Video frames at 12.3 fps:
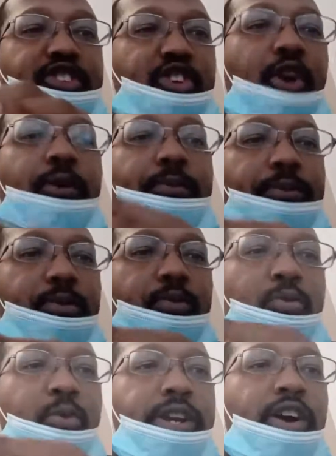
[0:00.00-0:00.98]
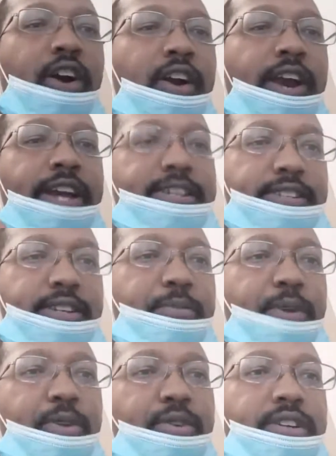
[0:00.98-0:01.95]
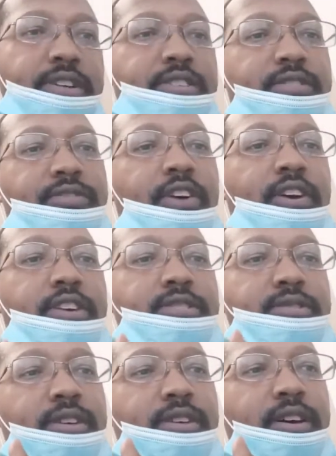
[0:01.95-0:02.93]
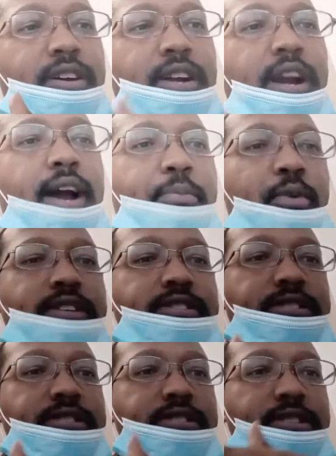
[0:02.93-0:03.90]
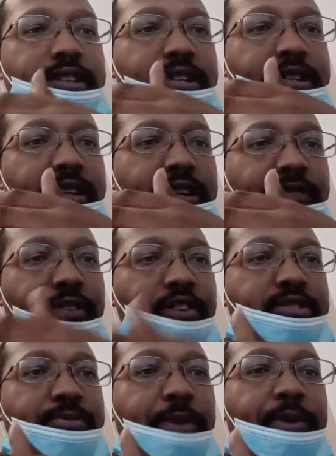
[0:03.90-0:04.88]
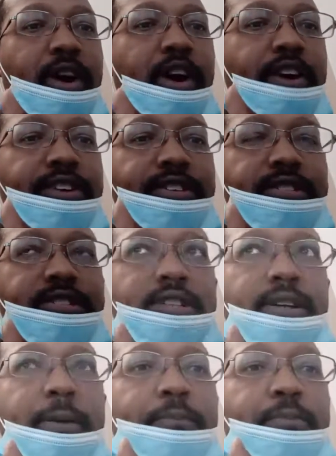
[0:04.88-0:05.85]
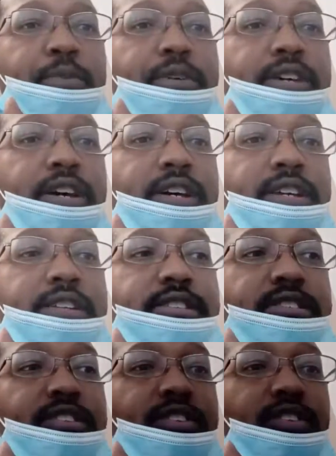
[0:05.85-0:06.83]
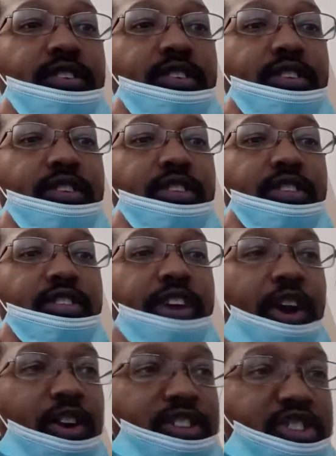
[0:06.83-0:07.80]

dope we are as a community as far as cop watchers and First Amendment auditors, because there is